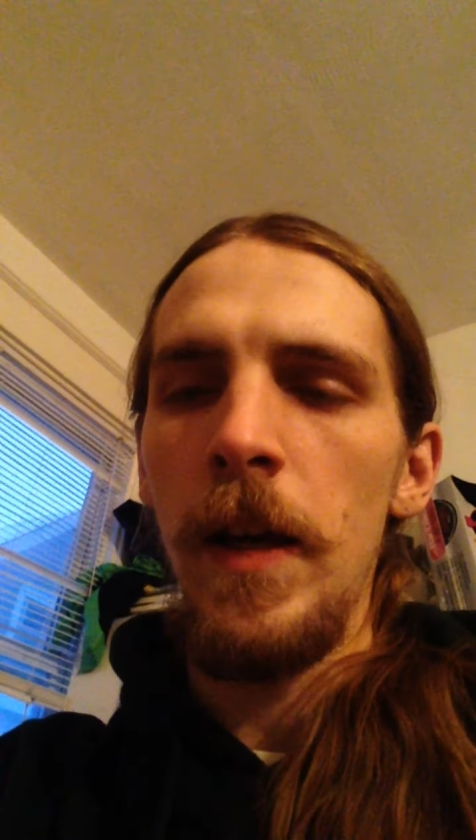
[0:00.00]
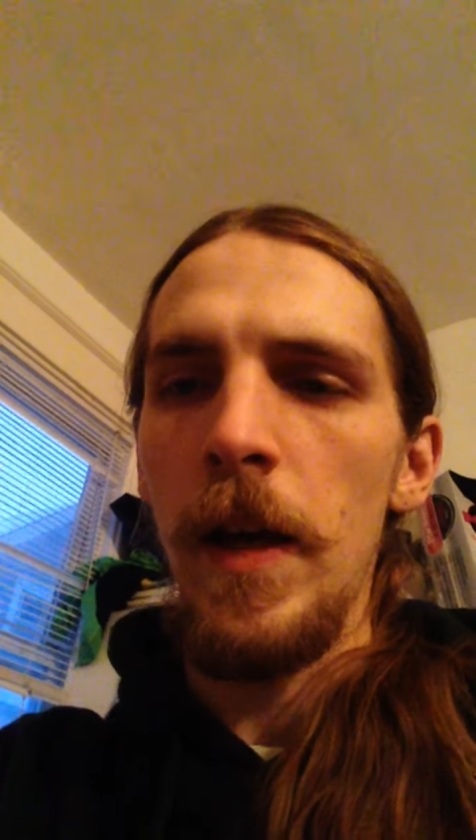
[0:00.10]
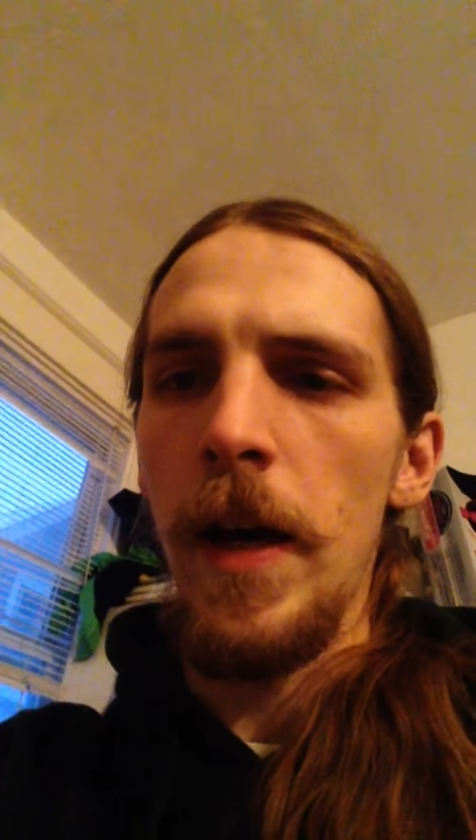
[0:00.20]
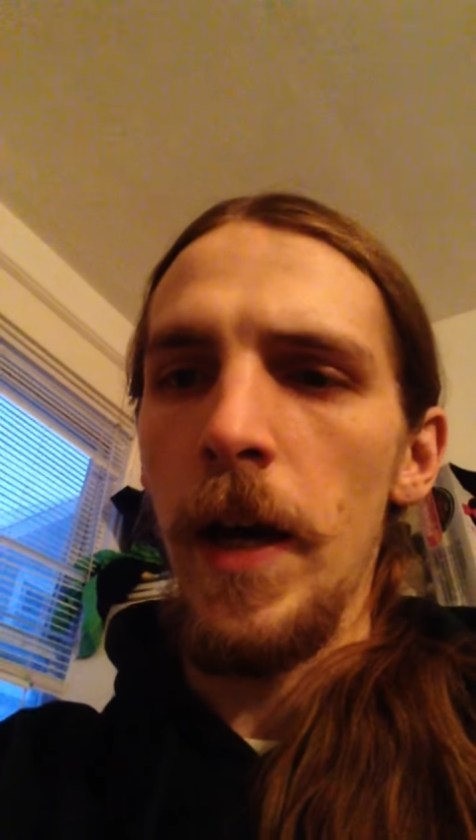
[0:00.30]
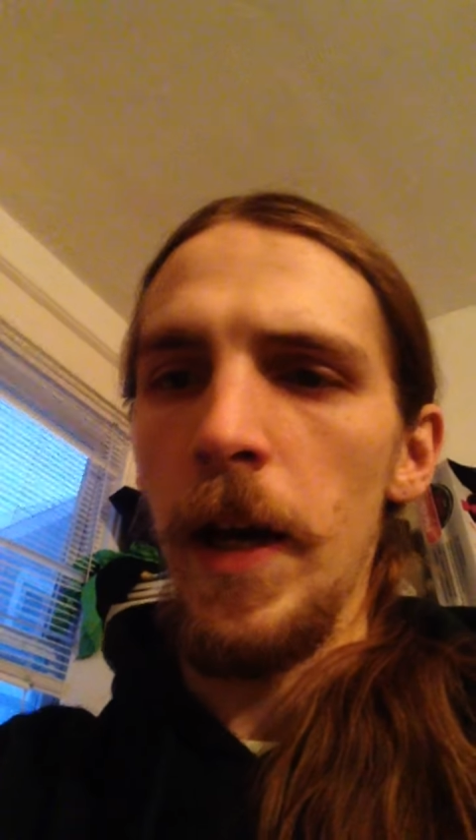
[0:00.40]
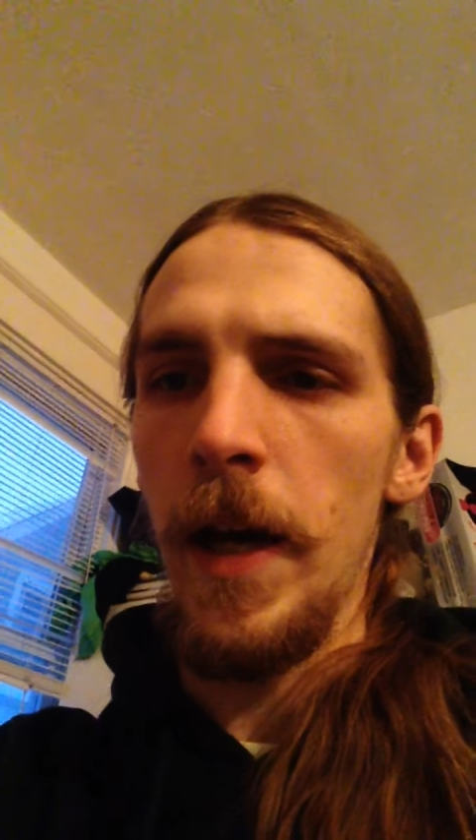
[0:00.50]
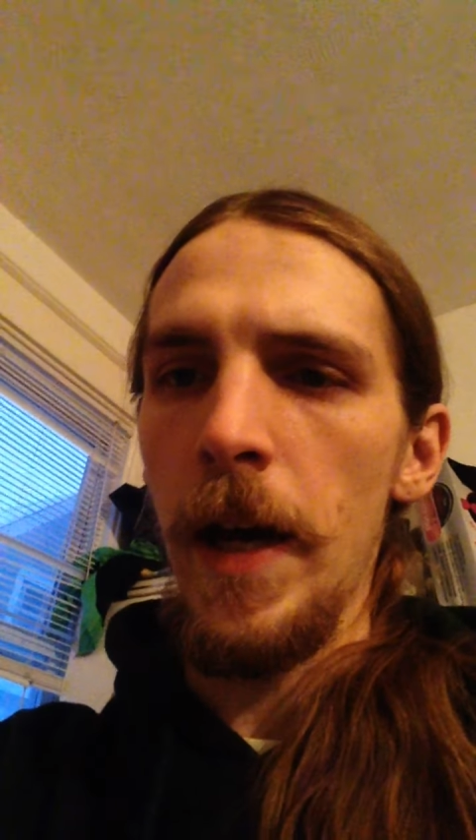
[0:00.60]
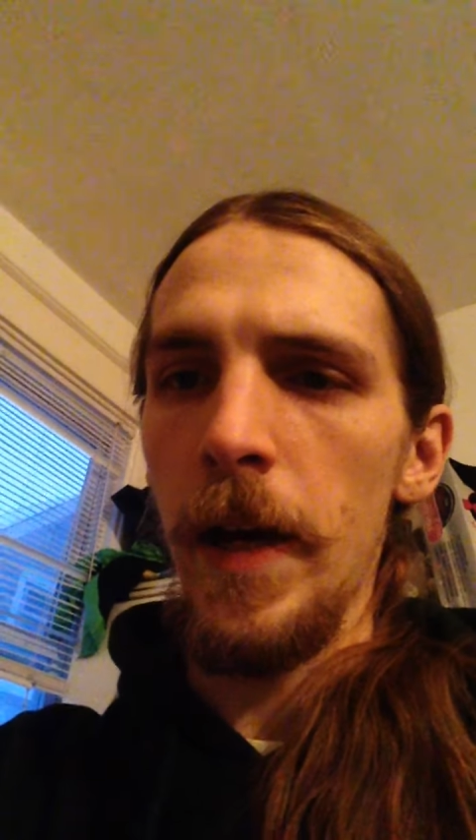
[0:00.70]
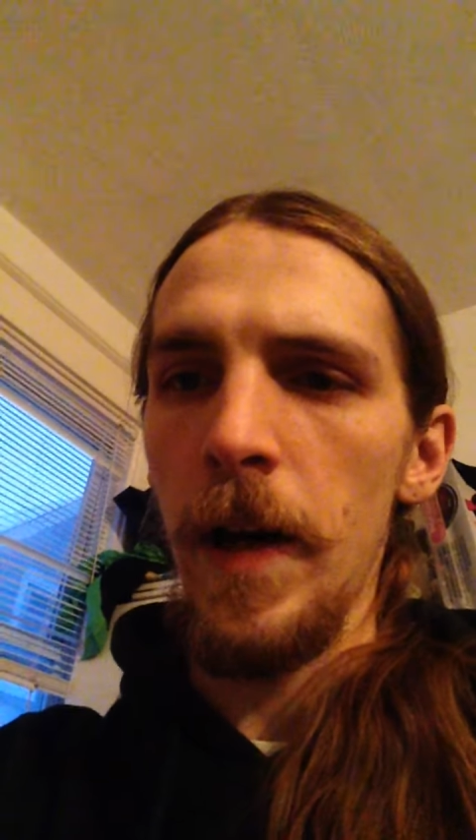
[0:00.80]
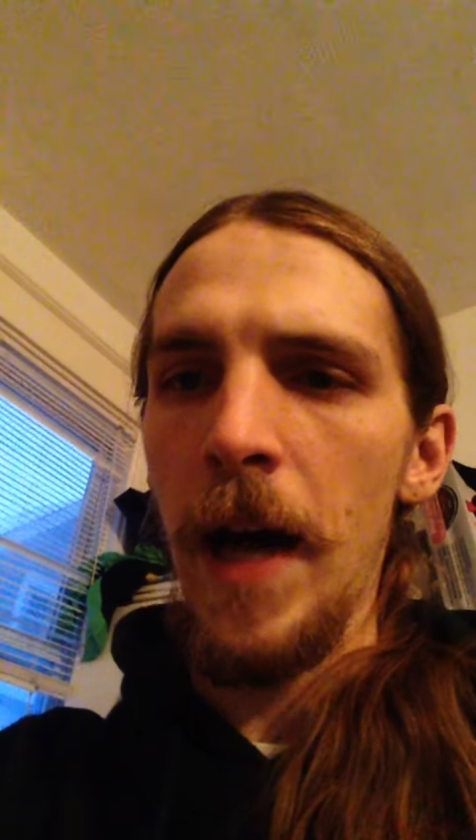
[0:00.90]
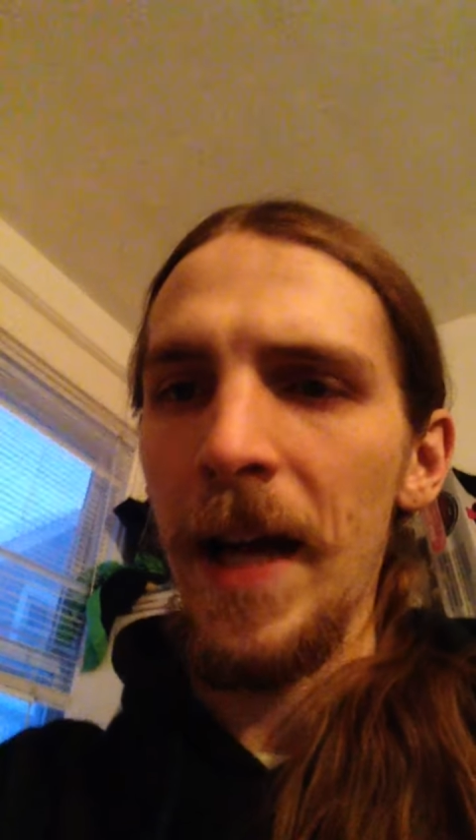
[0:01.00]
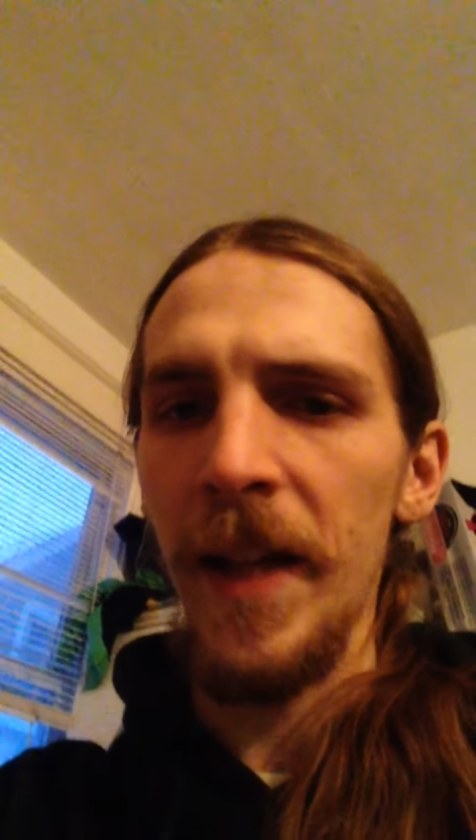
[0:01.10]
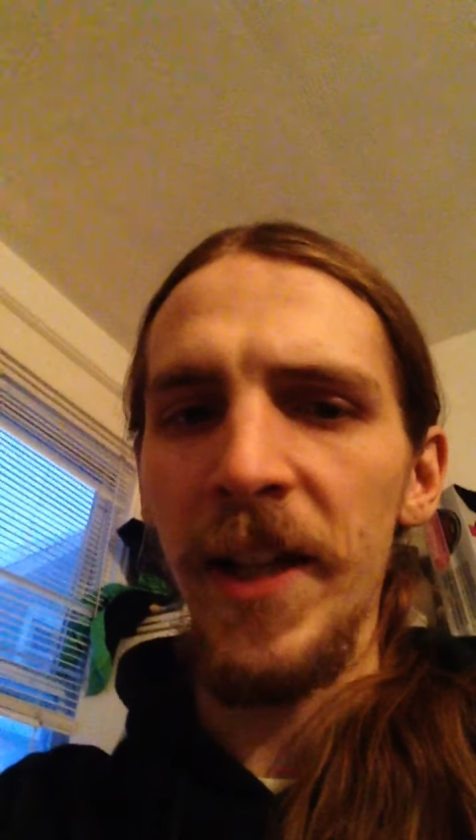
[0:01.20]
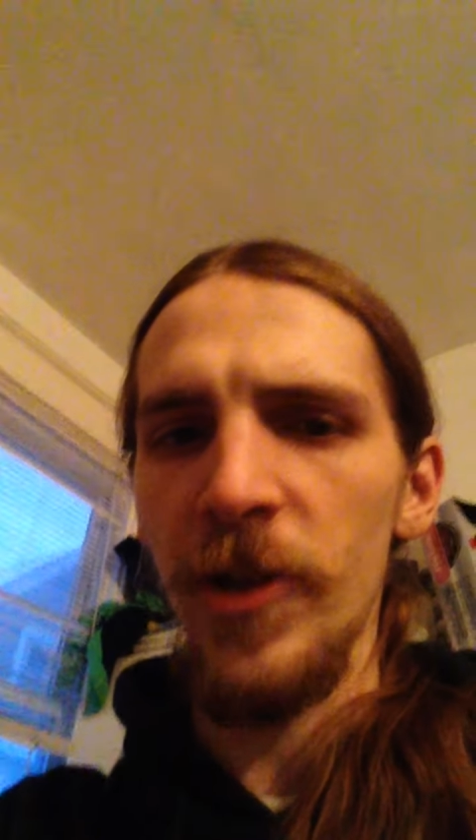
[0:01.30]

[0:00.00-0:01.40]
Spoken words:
and I like